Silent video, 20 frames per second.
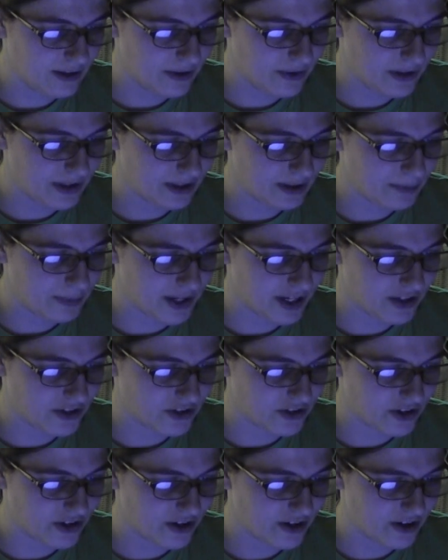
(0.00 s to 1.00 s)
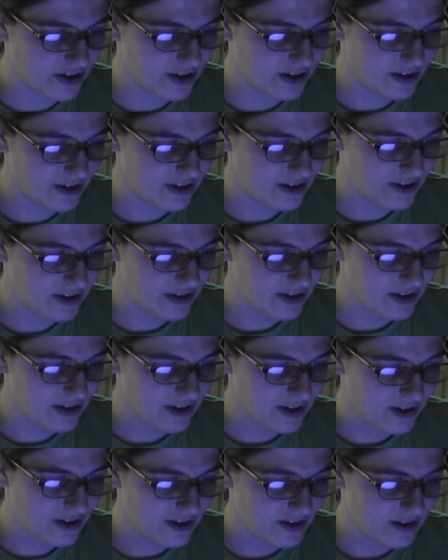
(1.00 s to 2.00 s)
Loading the picture.
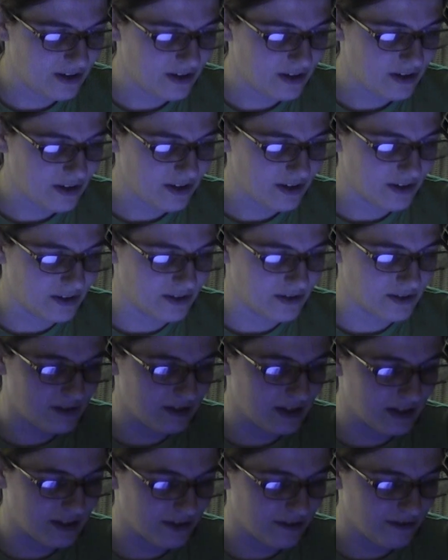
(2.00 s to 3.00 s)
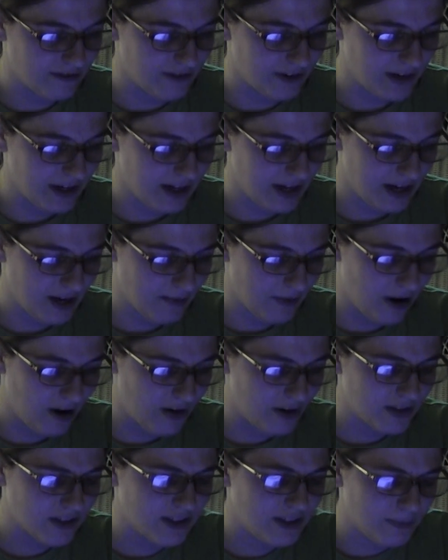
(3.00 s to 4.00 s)
Because that's a funny name.
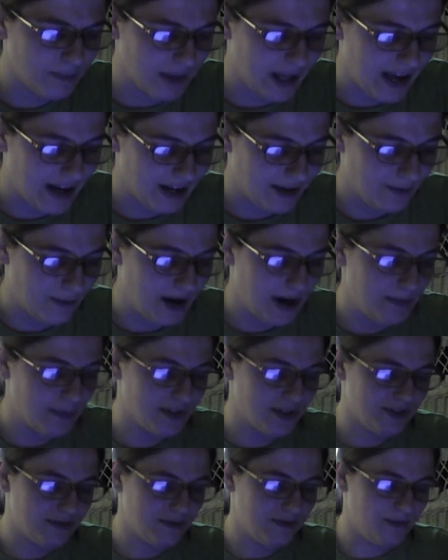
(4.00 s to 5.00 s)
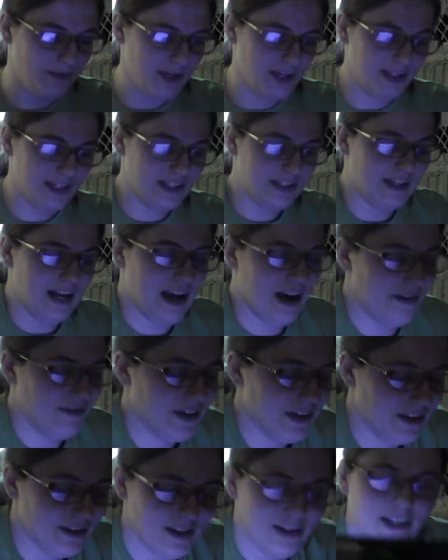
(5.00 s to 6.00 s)
Oh, it's in black and white, but we at least have
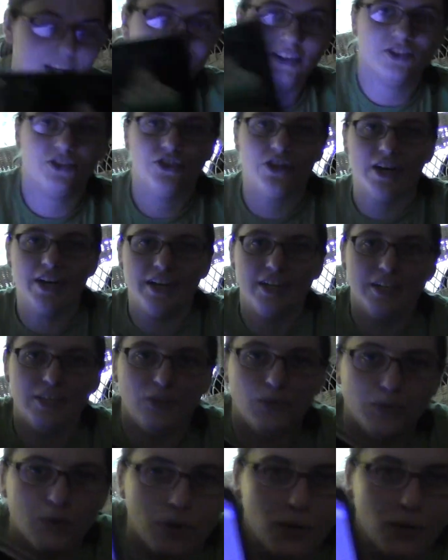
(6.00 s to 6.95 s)
it. He has giant, cute